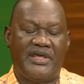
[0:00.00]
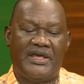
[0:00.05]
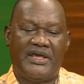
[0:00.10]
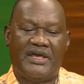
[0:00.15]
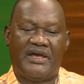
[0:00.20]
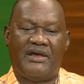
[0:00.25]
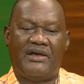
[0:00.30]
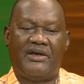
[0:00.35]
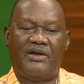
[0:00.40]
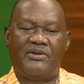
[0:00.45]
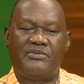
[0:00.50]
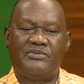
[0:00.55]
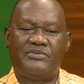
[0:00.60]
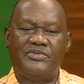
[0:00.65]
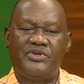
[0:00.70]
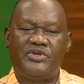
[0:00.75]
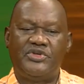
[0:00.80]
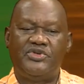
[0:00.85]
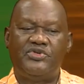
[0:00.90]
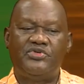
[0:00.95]
Um,
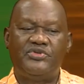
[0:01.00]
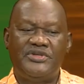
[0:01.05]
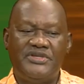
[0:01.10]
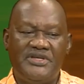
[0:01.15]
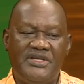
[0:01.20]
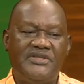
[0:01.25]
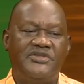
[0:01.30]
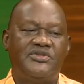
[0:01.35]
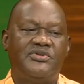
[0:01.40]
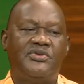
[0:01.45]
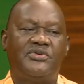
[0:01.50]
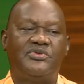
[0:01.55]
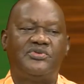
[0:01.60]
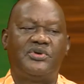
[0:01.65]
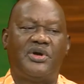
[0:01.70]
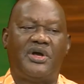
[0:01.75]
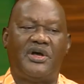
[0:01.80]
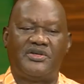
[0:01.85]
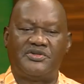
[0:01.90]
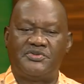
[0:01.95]
you need to go to a
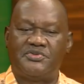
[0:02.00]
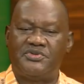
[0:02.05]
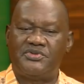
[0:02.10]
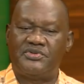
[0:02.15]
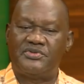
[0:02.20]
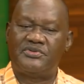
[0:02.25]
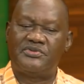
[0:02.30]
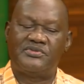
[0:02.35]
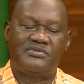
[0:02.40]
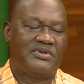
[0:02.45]
hospital,